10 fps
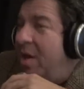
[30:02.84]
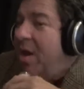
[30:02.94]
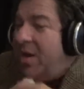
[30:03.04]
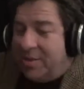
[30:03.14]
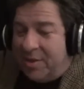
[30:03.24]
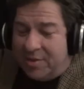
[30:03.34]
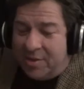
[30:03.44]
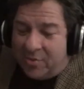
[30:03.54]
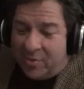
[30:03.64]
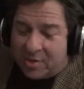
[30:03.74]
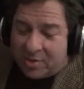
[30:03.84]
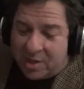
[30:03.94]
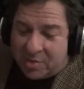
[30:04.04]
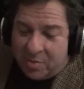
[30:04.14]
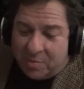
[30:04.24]
It's easy to
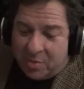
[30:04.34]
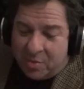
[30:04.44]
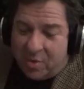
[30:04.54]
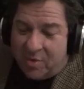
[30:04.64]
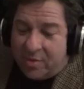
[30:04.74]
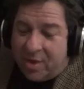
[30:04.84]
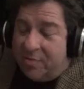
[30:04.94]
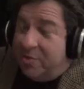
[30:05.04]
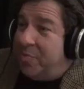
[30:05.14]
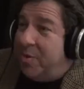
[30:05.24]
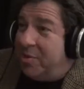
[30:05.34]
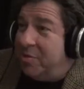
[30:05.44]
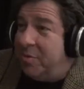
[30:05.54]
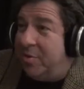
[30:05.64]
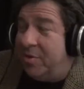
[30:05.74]
criticize people who have a lot of
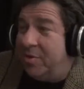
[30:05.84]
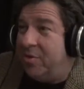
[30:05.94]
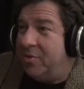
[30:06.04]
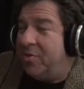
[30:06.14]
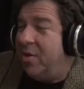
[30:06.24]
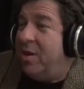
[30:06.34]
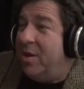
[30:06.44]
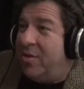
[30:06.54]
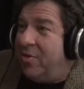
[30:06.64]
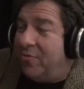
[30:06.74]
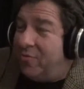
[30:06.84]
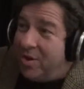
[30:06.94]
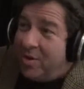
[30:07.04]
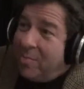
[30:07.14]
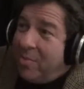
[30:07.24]
responsibility because they
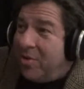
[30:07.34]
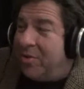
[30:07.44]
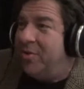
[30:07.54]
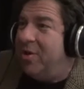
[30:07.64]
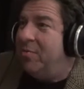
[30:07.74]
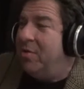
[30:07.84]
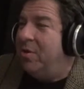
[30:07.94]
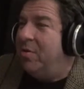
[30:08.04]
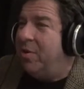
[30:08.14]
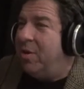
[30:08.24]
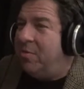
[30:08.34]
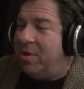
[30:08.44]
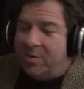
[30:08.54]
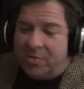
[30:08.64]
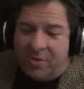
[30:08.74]
fuck up all the time, But I
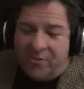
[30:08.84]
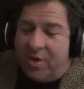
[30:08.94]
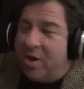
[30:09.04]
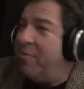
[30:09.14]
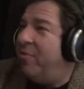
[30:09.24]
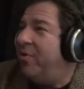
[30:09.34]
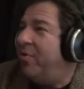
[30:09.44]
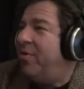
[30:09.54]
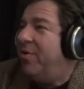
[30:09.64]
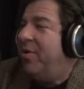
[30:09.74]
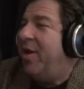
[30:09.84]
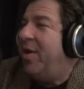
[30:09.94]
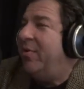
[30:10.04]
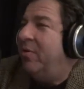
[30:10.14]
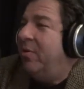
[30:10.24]
mean, it's going to fuck up if they're there or
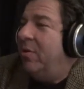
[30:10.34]
not.